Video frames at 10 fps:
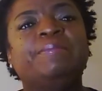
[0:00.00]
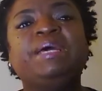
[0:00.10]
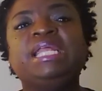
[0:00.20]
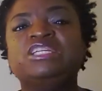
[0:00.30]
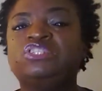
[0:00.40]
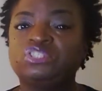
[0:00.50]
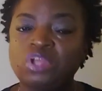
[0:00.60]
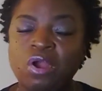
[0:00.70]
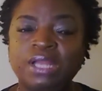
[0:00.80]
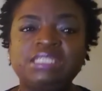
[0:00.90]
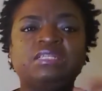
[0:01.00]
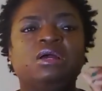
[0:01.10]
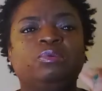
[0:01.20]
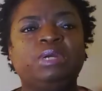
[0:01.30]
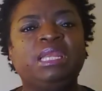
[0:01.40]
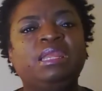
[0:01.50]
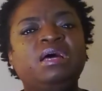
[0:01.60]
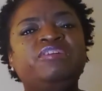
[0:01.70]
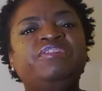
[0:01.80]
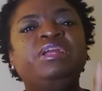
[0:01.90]
But it starts with
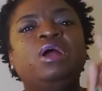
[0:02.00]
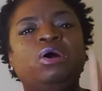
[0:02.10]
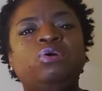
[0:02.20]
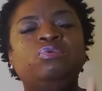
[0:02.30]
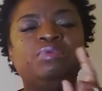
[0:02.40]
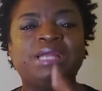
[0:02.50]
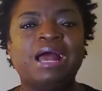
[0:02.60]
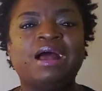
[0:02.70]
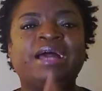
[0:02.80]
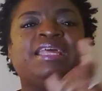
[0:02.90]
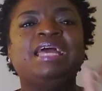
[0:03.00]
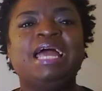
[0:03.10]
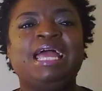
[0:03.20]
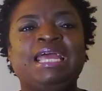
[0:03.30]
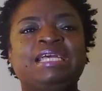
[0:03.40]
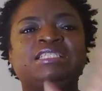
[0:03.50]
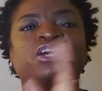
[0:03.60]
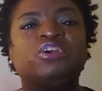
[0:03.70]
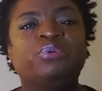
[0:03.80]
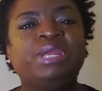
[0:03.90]
loving who God has
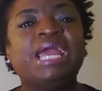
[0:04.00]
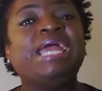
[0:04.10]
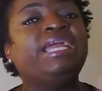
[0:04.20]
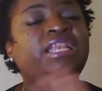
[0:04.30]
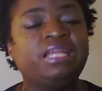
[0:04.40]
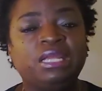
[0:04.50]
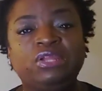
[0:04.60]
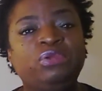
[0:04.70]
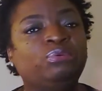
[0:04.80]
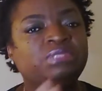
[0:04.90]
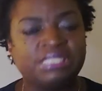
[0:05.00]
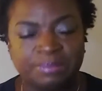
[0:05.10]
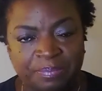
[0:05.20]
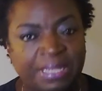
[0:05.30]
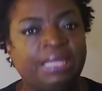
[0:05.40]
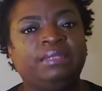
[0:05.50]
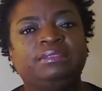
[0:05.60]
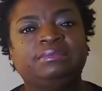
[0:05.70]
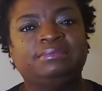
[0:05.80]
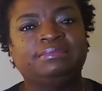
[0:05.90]
created you to be.
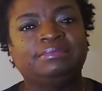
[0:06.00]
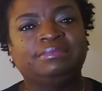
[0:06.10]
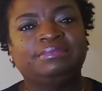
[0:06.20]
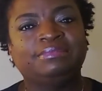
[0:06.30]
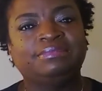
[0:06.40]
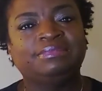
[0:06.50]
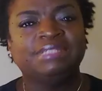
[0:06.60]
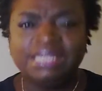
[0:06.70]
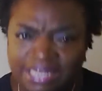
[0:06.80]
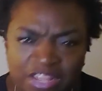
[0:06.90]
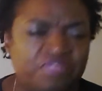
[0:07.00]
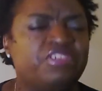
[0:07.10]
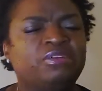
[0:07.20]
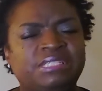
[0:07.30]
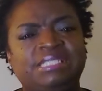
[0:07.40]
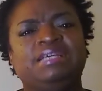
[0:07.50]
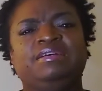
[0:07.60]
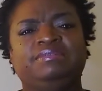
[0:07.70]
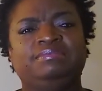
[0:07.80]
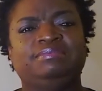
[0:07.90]
Love yourself.
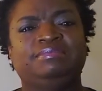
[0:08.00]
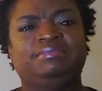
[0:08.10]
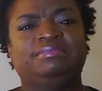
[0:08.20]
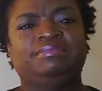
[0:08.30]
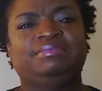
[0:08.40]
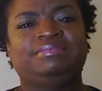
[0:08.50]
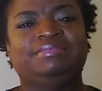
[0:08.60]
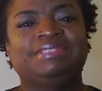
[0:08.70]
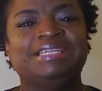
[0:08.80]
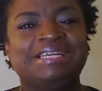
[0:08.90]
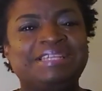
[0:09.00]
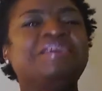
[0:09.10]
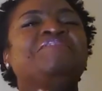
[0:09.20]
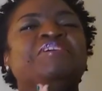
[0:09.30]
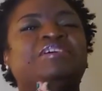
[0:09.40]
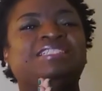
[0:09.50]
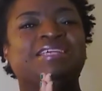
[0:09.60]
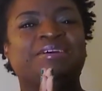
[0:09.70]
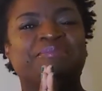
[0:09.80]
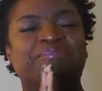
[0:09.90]
Love
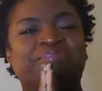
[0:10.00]
yourself.